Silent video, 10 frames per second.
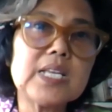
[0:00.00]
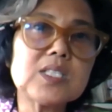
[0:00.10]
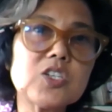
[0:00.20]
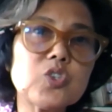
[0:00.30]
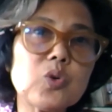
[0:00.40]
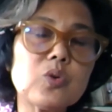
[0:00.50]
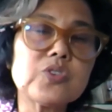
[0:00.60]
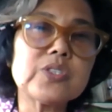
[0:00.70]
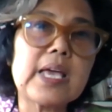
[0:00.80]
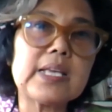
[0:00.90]
data
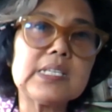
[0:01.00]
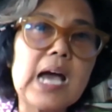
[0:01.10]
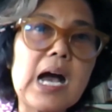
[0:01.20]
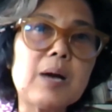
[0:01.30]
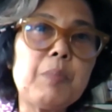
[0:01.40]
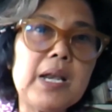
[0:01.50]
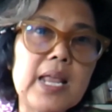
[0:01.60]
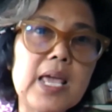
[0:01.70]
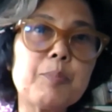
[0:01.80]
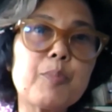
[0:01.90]
shows that young
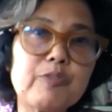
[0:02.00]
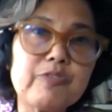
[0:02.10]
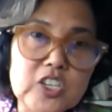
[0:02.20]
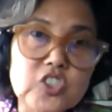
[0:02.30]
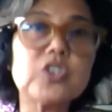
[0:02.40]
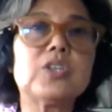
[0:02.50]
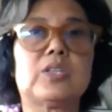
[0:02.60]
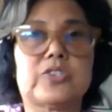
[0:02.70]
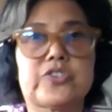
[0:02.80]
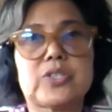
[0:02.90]
Malay
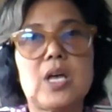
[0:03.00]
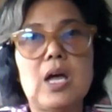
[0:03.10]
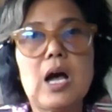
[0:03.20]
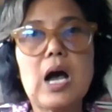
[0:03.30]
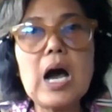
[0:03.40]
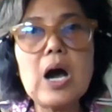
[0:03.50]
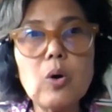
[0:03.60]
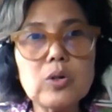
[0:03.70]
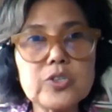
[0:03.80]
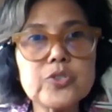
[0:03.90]
professionals are
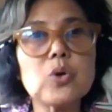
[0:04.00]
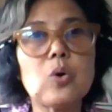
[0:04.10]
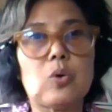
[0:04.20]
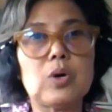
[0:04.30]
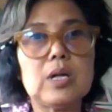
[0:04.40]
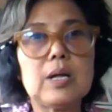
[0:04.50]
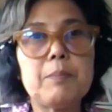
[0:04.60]
also,